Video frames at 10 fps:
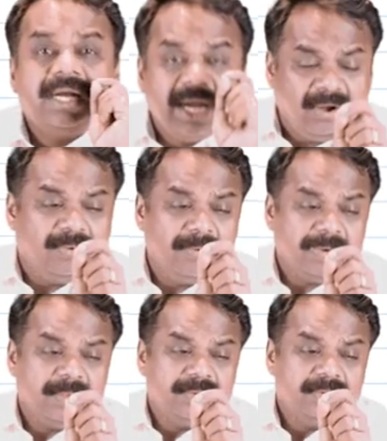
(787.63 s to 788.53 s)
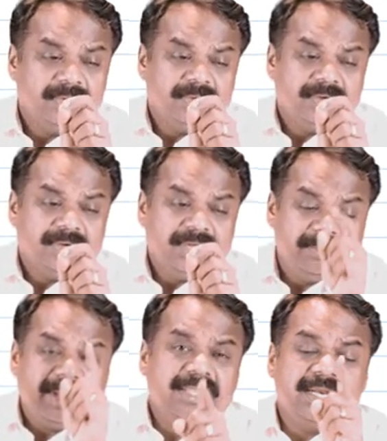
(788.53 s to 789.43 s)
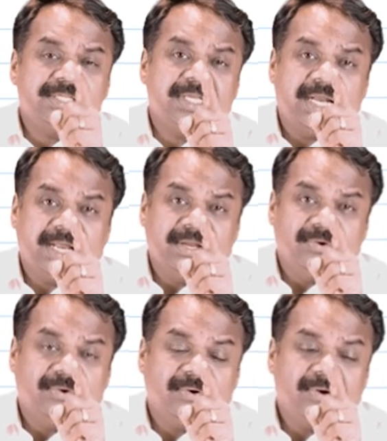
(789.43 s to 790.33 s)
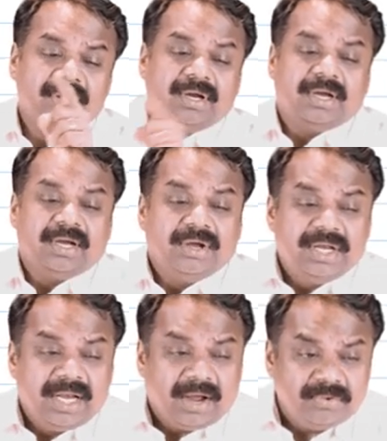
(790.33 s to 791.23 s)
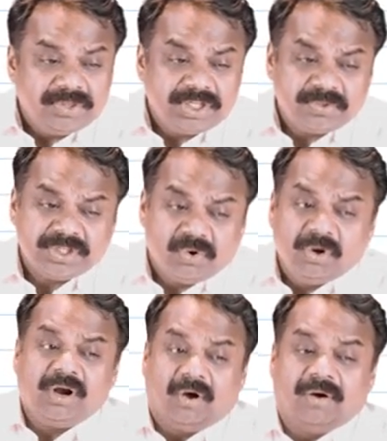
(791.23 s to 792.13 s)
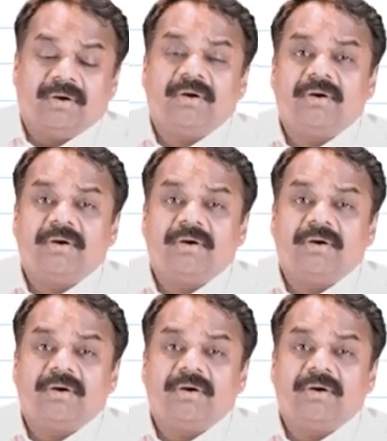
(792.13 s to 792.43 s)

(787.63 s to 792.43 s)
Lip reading: Now, imagine a scenario, now this was a good law.